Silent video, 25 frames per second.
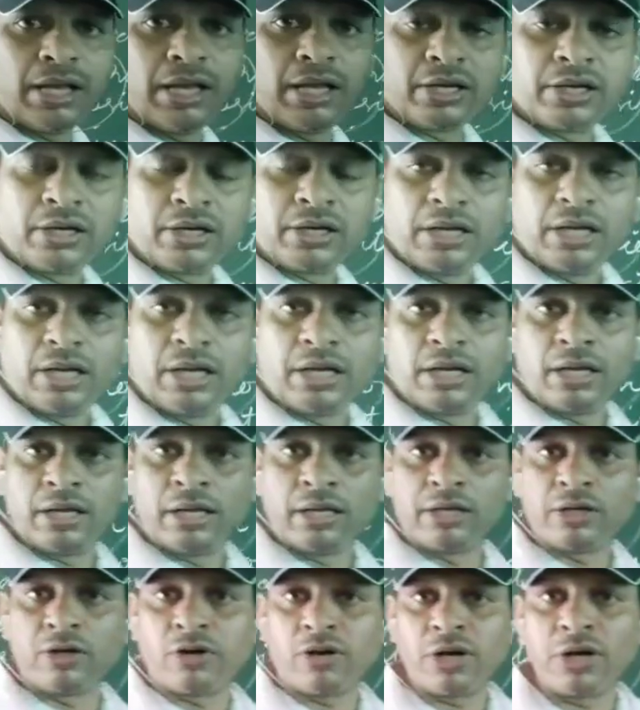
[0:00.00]
In
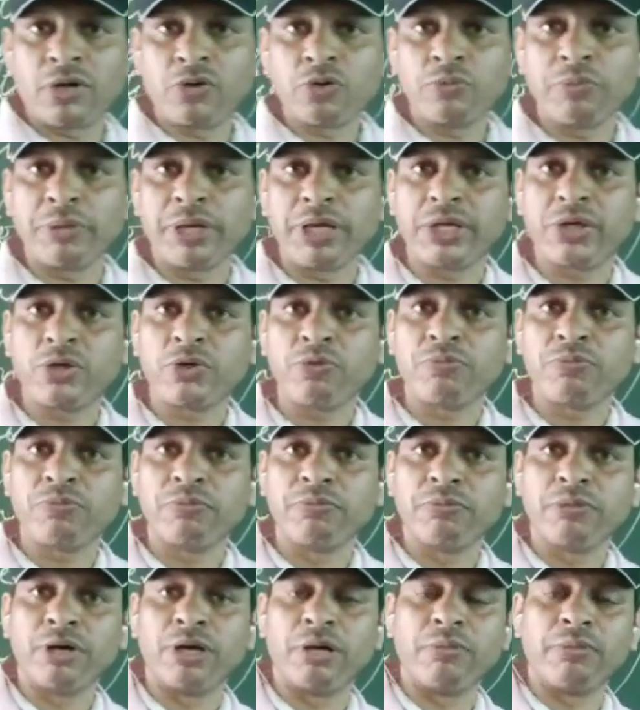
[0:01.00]
order to
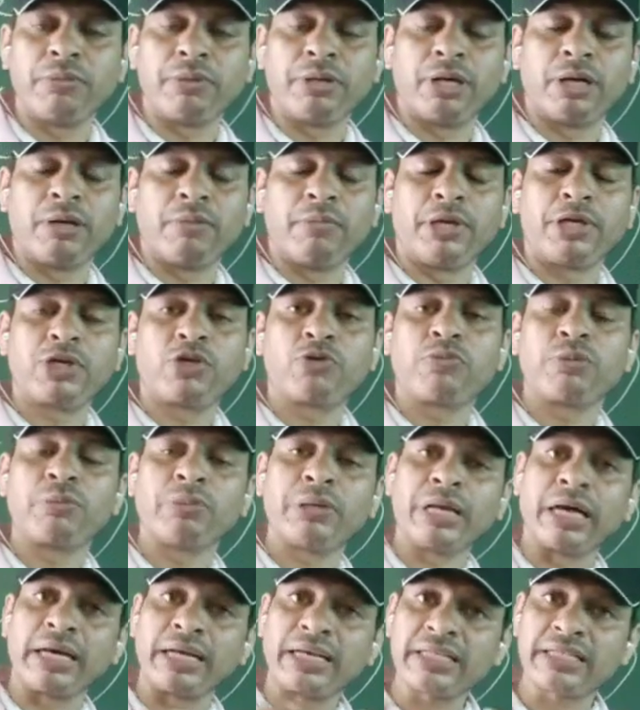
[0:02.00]
make
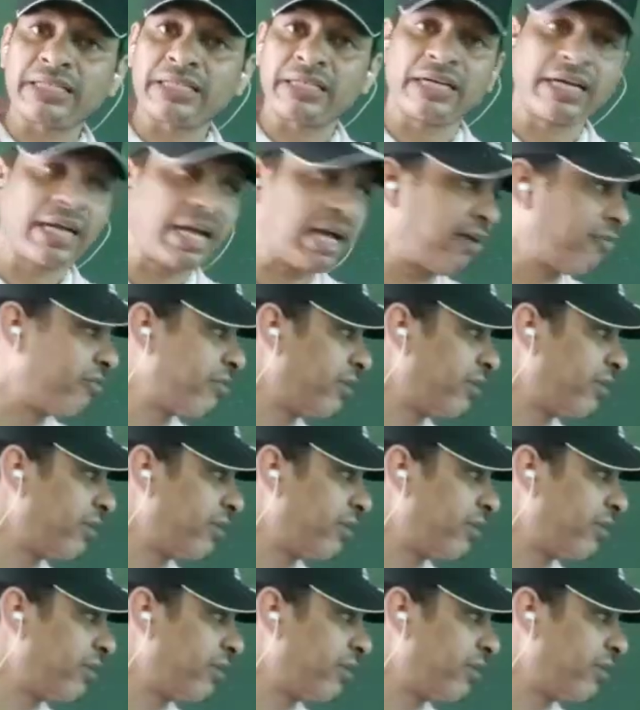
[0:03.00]
people understand, I